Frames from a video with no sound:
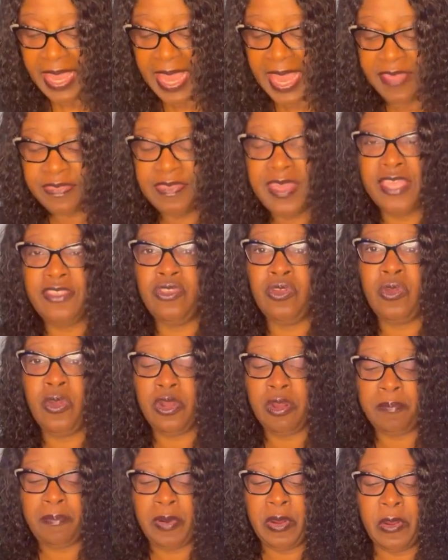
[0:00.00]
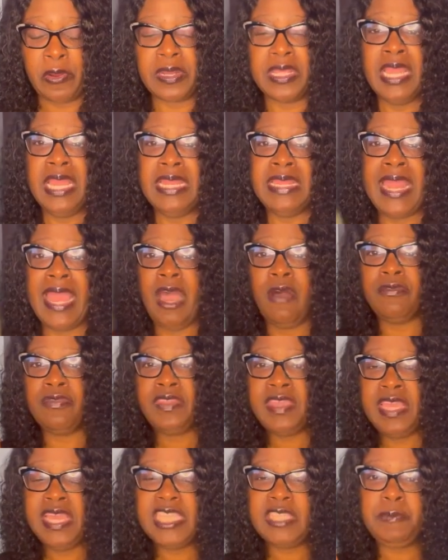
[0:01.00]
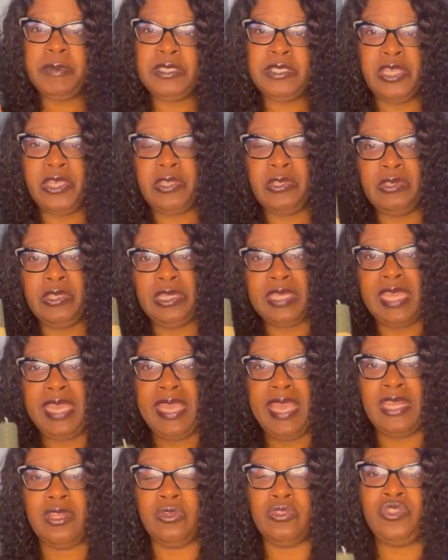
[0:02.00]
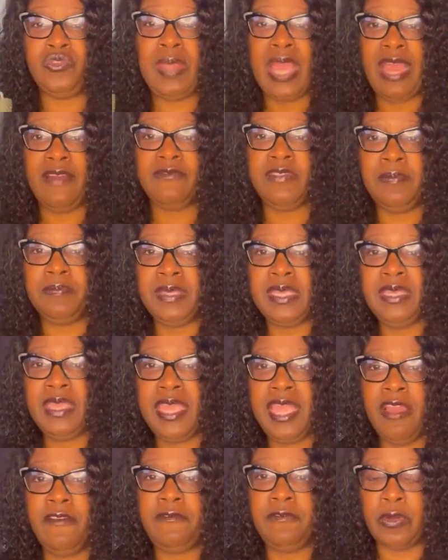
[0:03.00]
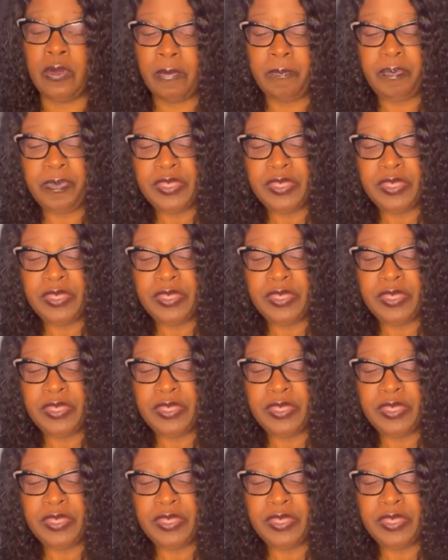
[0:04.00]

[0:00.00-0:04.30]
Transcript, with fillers: And then you're going to burn. Now, these particular candles, you have to be careful.